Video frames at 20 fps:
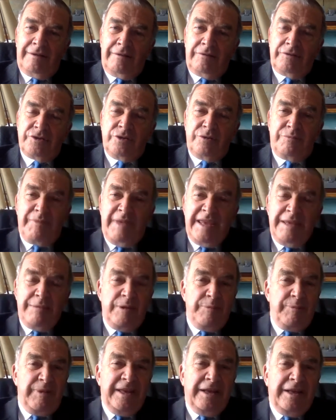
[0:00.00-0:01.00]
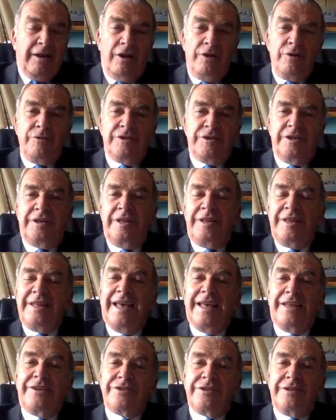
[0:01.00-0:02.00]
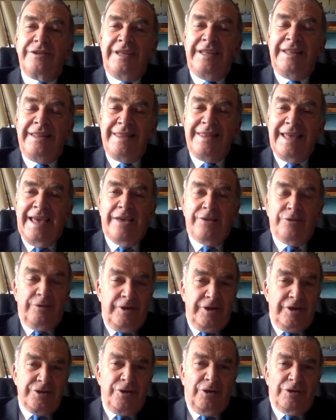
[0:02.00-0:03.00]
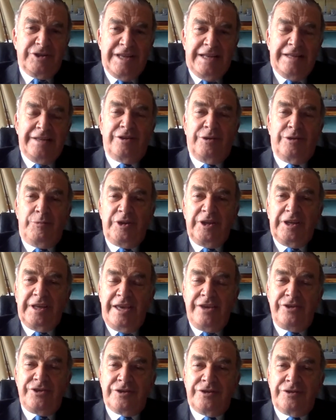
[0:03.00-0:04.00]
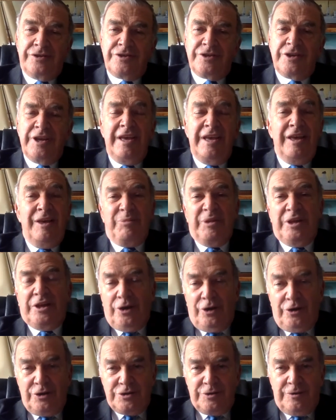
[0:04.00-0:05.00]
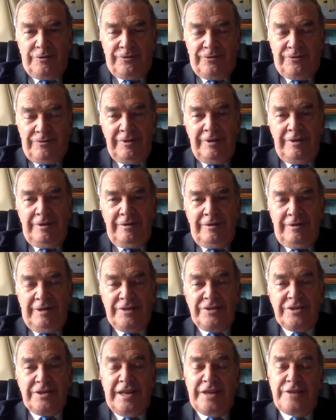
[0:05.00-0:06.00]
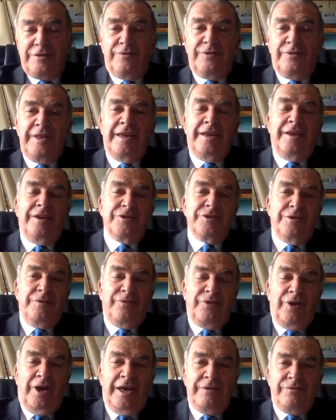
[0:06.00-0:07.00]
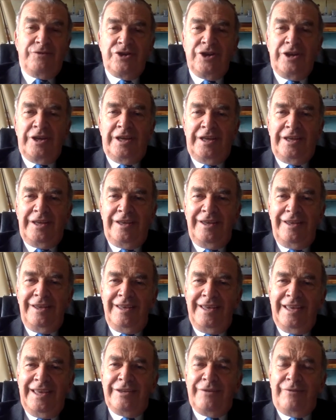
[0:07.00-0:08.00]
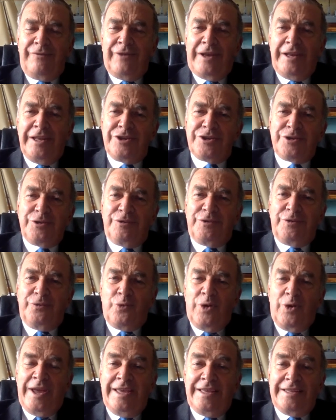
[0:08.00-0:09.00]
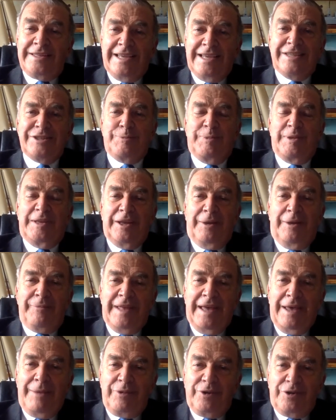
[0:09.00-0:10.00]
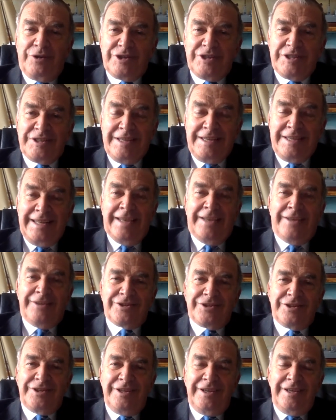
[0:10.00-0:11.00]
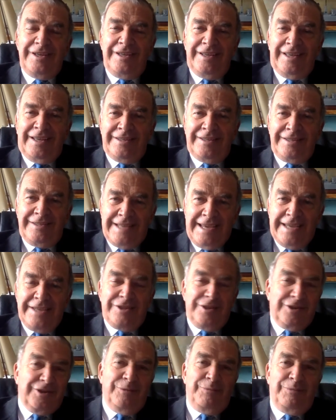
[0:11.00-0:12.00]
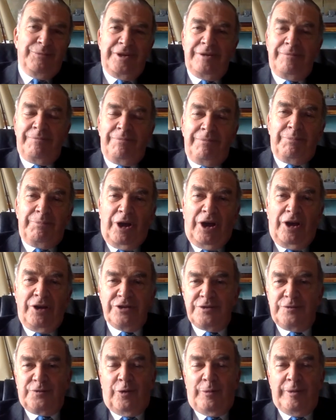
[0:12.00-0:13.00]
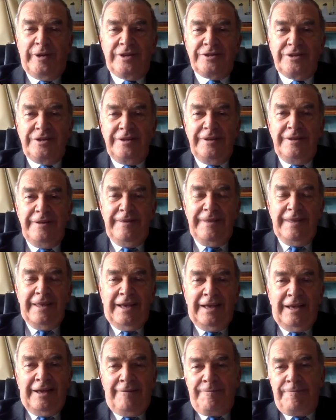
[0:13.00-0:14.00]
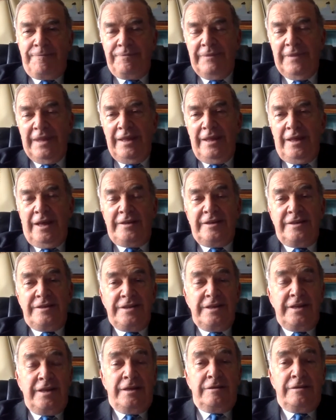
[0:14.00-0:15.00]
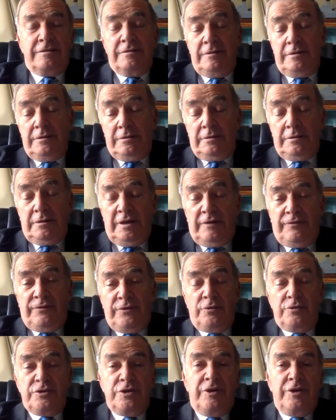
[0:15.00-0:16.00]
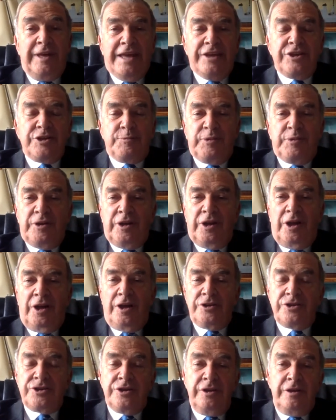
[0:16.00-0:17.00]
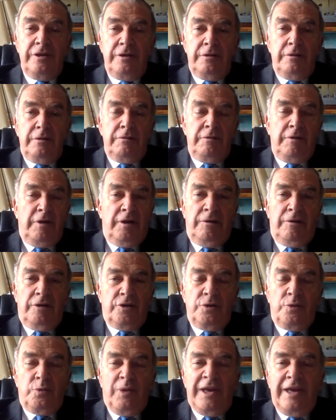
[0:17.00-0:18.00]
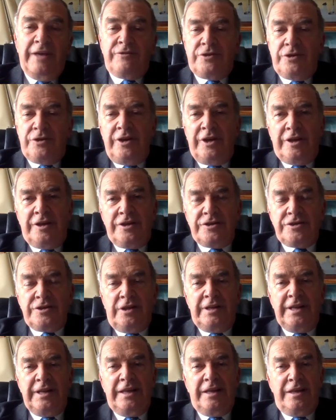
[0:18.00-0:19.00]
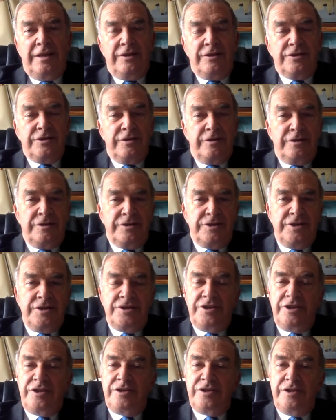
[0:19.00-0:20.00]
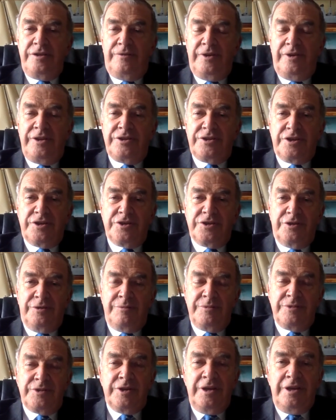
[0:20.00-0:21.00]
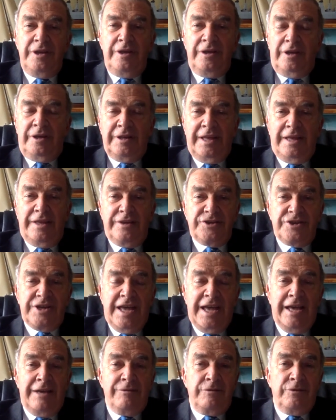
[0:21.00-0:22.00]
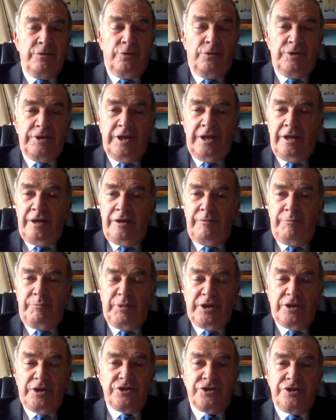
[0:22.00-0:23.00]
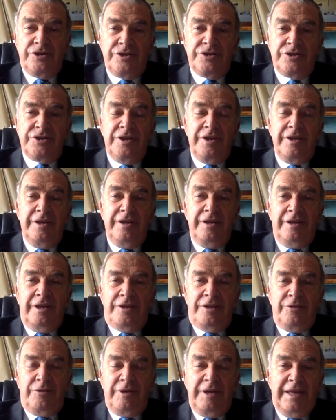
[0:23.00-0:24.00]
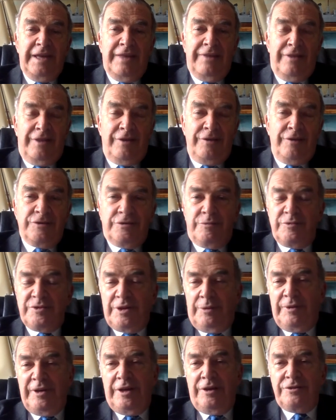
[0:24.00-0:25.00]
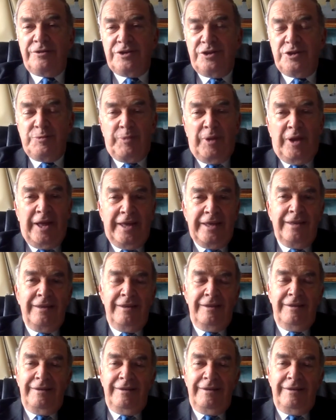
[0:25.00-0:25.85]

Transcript: should maybe be included in that. Although it's not telecommunications, because of the Internet of Things and 5G, in a funny sort of way, it does become that because it's linked and data can be passed from it. And indeed, if you're doing espionage, you know, a good way of doing it is to link into the CCTV systems and get sound, audio, pictures. And you can get those from someone else's by,